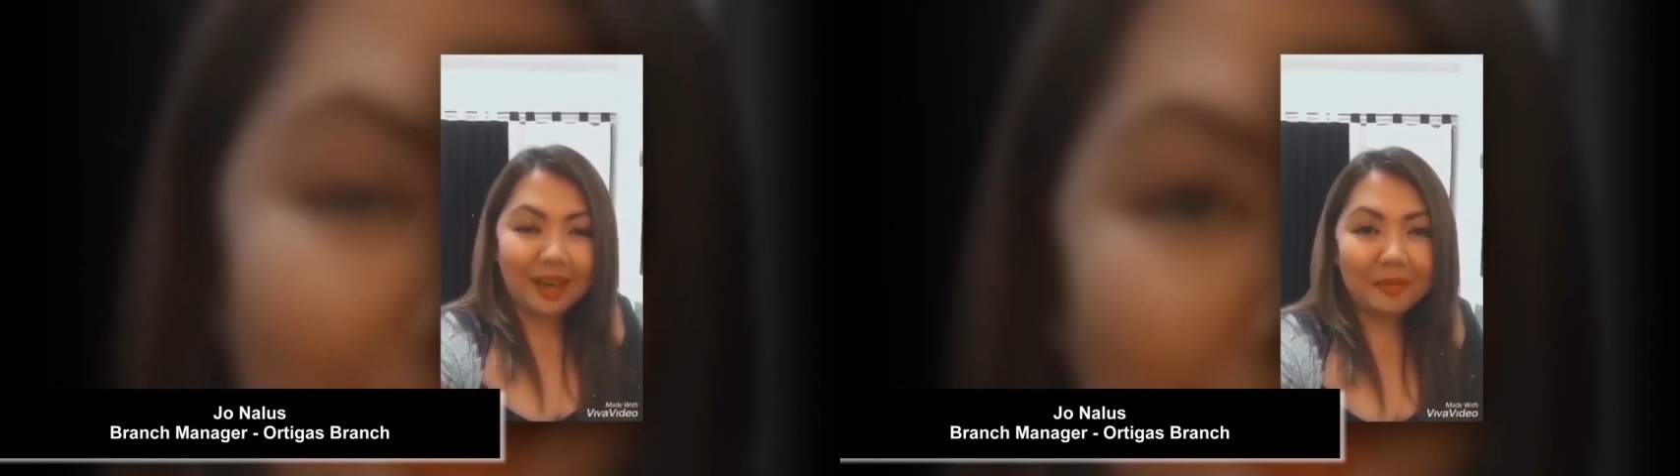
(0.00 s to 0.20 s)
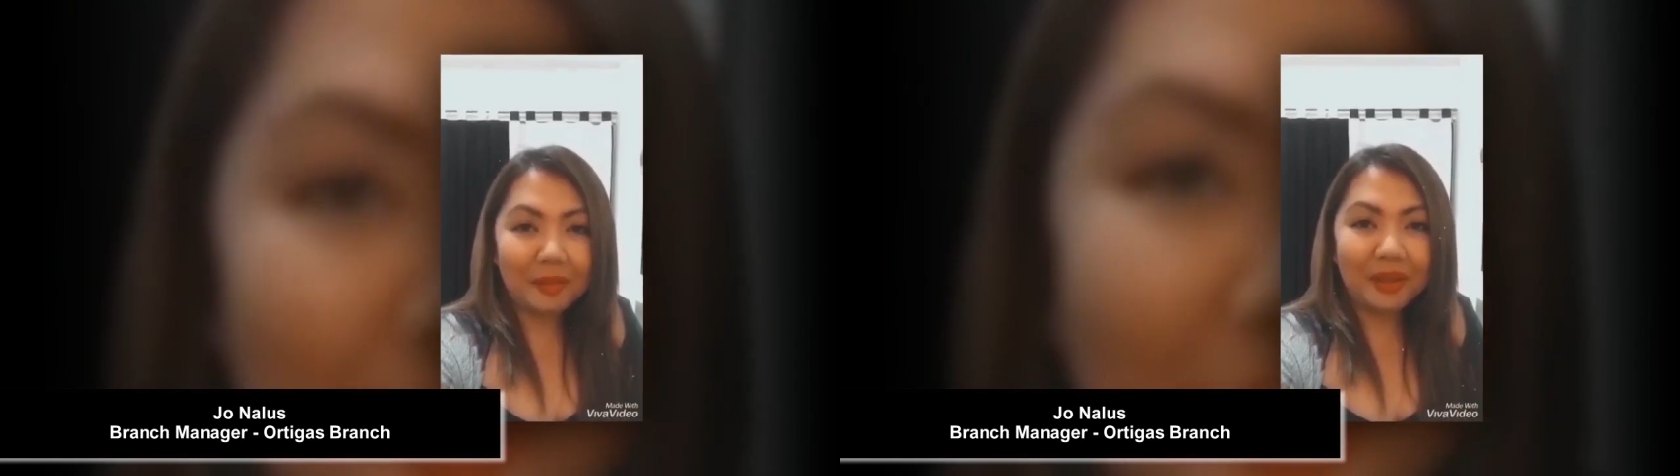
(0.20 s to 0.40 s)

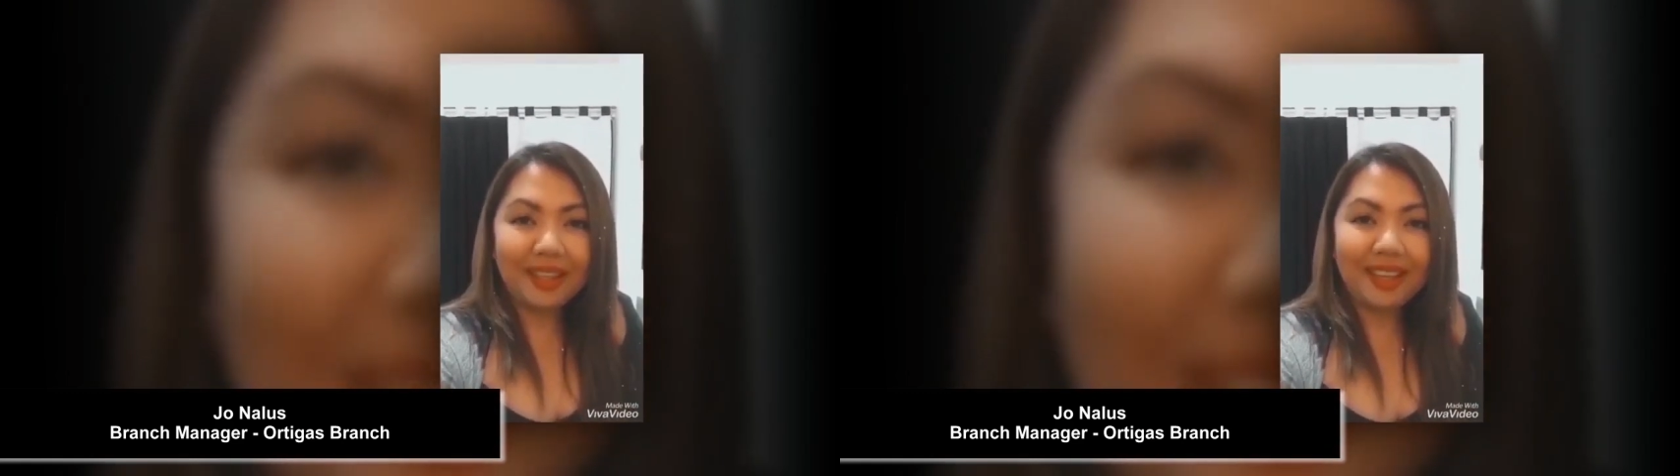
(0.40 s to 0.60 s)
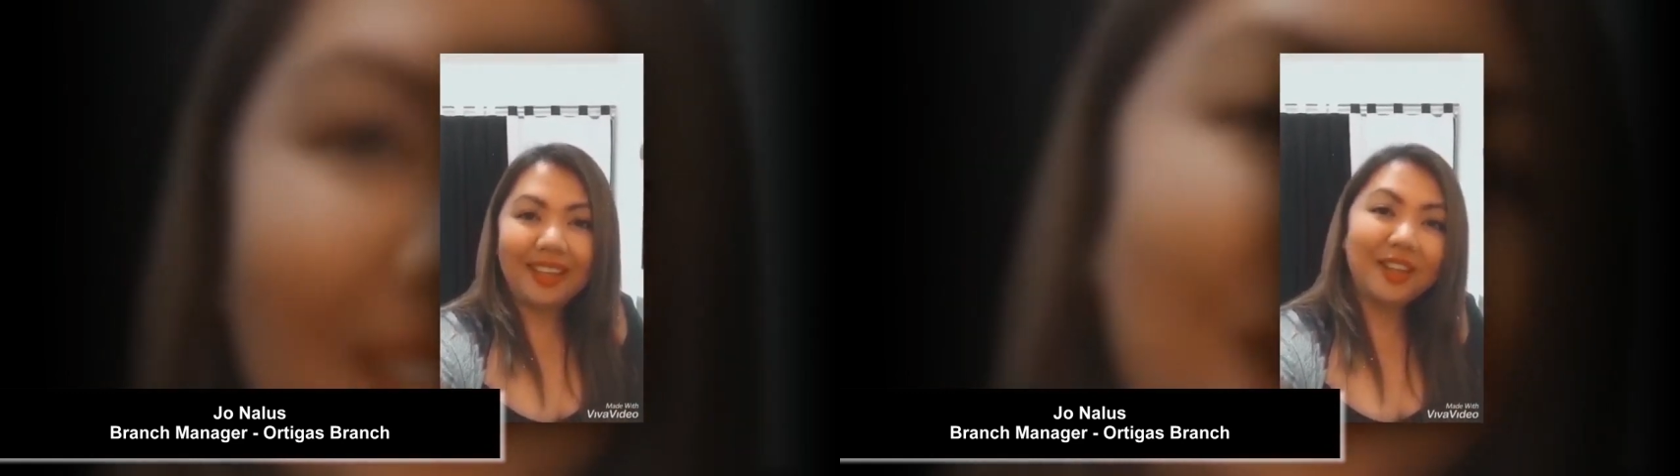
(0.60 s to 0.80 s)
Happy
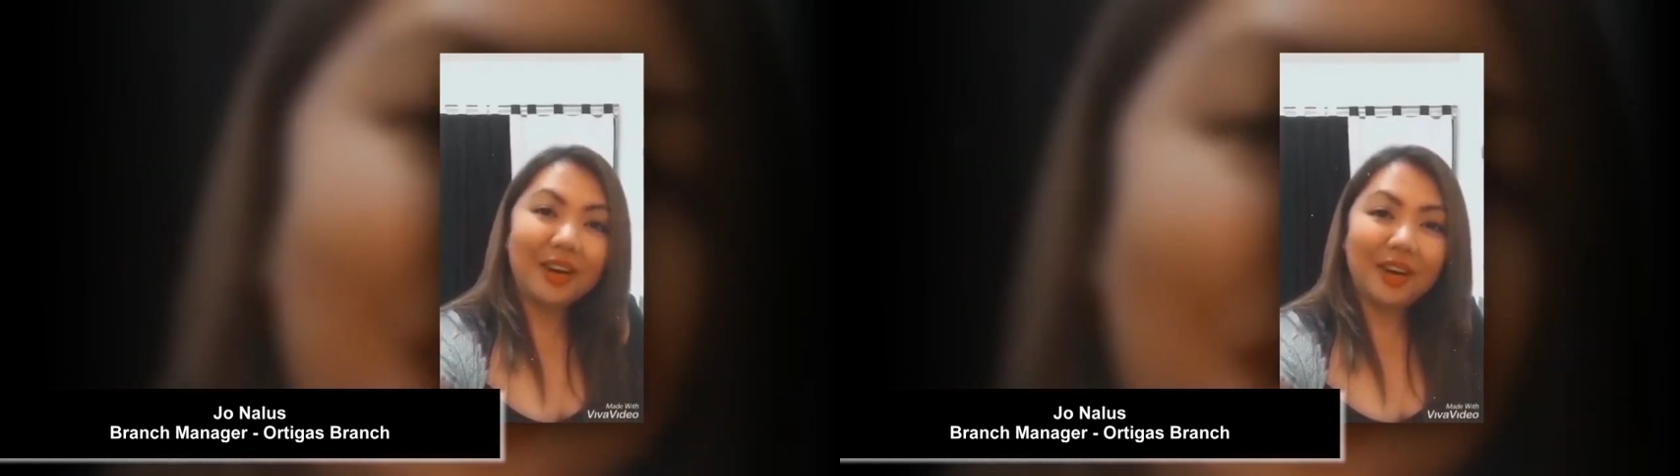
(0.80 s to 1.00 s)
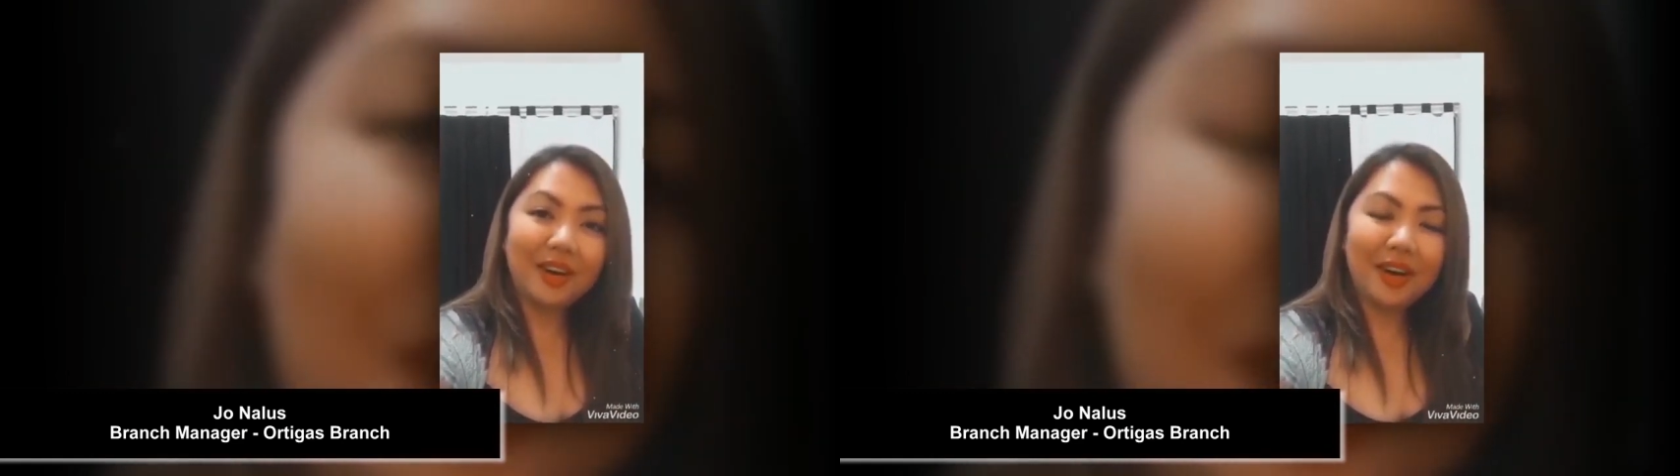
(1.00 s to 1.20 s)
birthday, Tito
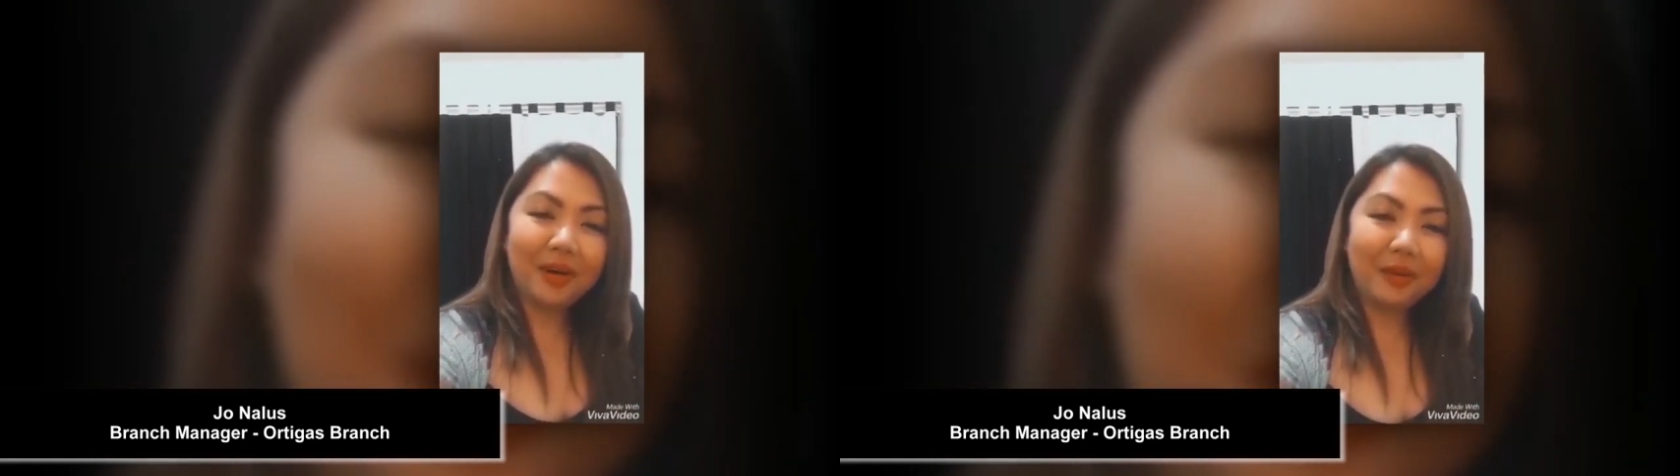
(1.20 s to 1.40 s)
R.